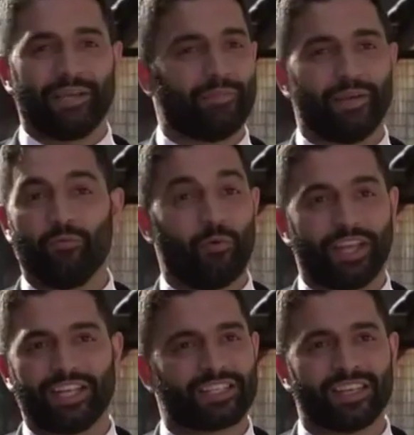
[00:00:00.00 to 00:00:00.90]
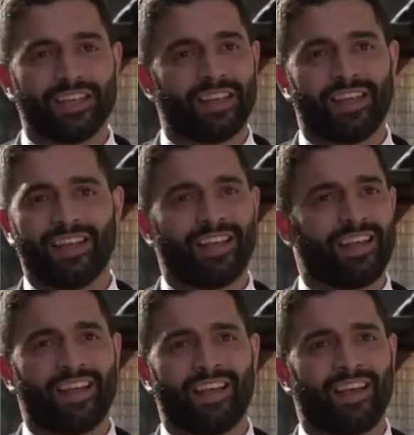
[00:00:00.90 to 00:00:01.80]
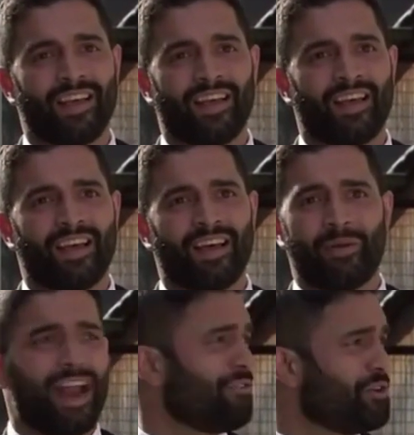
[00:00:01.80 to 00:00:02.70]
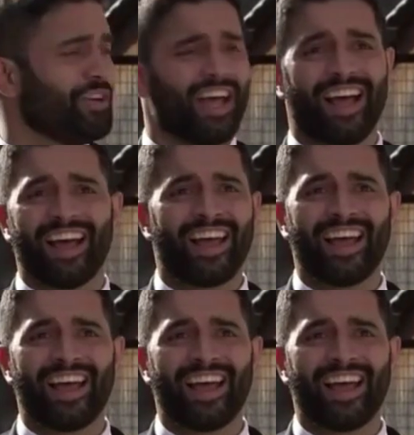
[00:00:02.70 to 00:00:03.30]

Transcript: sleep in weeks. I mean, how could I?